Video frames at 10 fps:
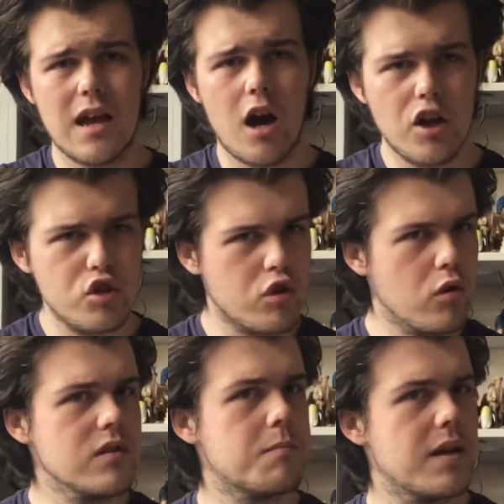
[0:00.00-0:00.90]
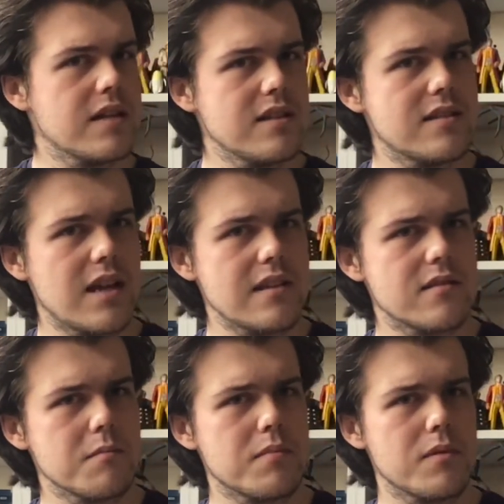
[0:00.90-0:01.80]
Are you going to pick these sets
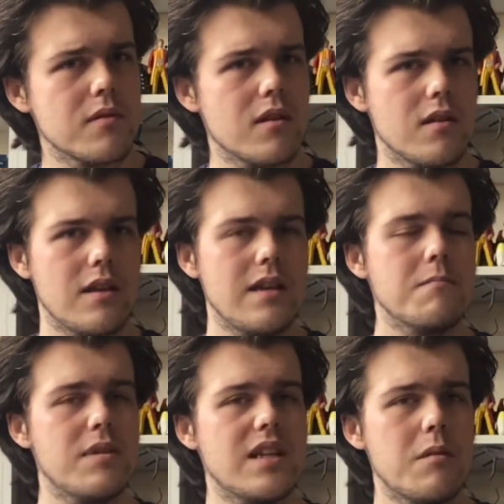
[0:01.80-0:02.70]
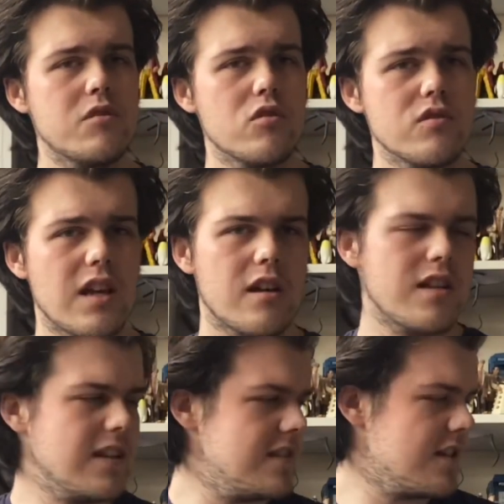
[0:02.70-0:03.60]
up in B&M stores? They are
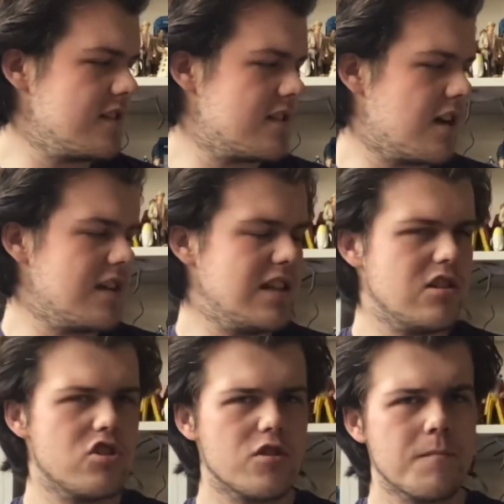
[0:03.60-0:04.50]
$19.99 each.